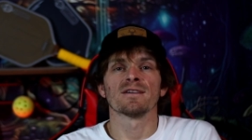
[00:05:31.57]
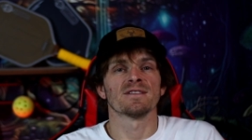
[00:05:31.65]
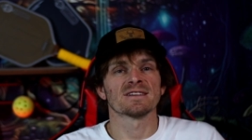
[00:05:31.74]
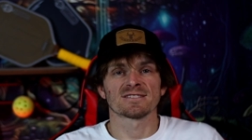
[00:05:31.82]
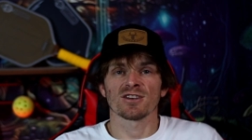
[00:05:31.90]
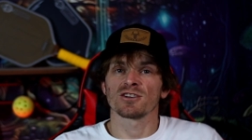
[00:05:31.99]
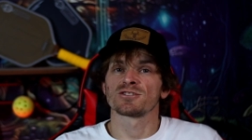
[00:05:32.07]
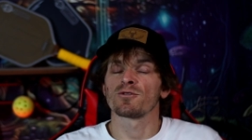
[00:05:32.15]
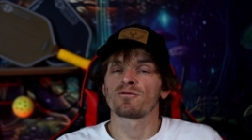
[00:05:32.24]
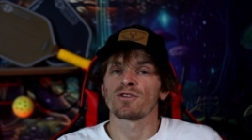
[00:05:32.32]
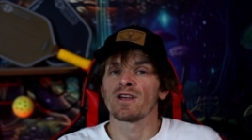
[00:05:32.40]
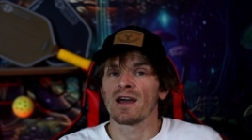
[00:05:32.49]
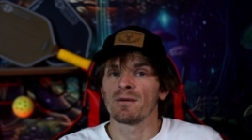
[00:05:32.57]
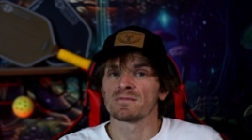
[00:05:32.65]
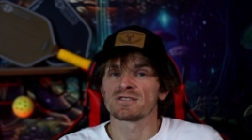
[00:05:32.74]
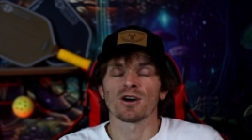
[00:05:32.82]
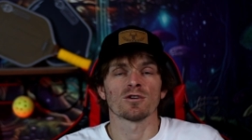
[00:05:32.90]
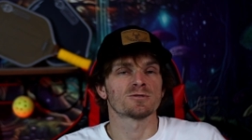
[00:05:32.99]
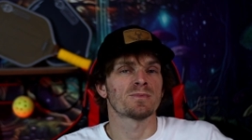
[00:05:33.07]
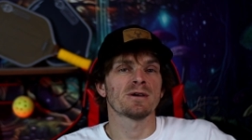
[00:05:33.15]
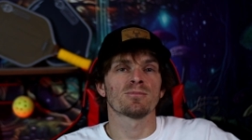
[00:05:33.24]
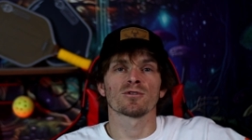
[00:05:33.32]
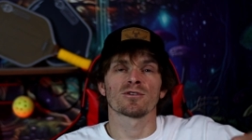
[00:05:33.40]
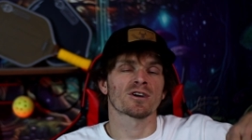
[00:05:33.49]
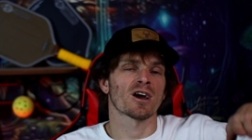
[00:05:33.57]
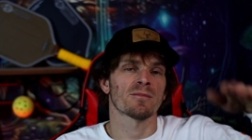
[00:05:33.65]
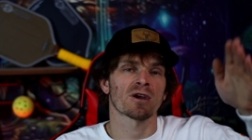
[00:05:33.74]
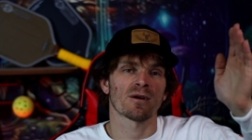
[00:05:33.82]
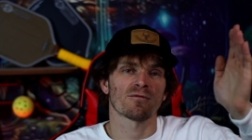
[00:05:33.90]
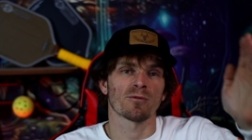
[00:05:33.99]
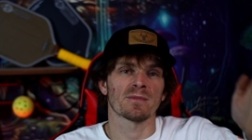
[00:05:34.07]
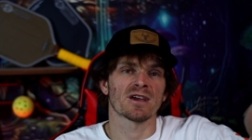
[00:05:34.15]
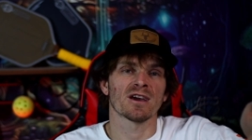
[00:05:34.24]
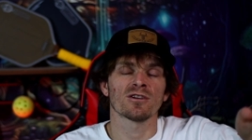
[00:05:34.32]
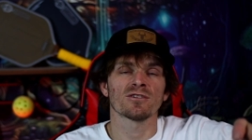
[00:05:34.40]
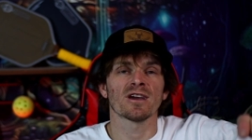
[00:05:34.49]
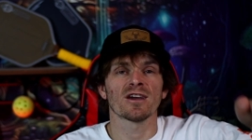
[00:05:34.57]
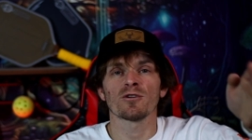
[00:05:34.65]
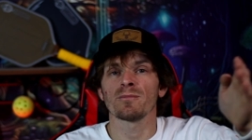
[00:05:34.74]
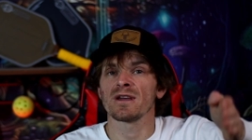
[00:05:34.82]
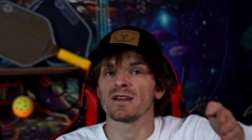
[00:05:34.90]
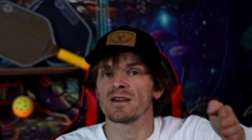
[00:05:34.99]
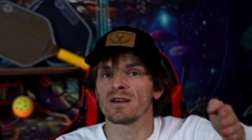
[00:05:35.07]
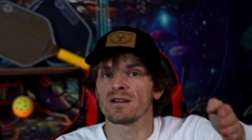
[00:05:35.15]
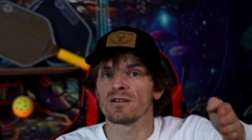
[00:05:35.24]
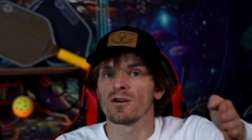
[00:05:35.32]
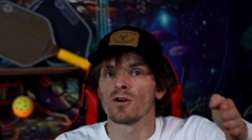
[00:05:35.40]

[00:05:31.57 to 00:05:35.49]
This is also for them. So it's people that are coming up from beginner to intermediate,